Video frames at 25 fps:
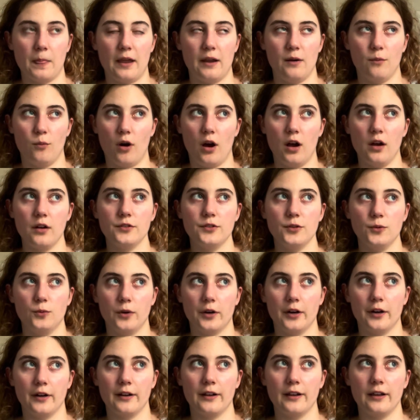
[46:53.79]
I walk to
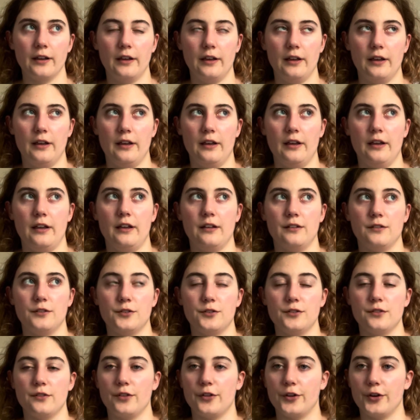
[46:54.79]
work in
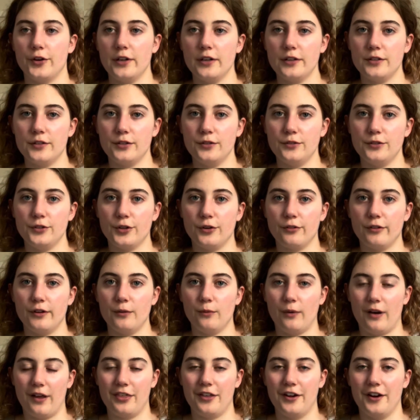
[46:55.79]
32-degree
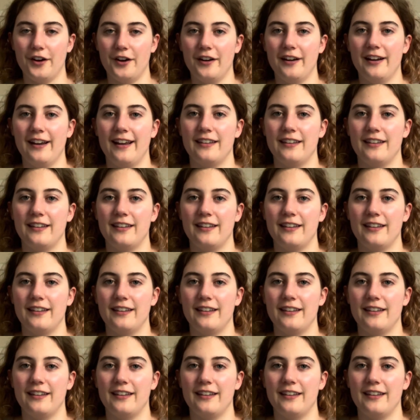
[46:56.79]
weather,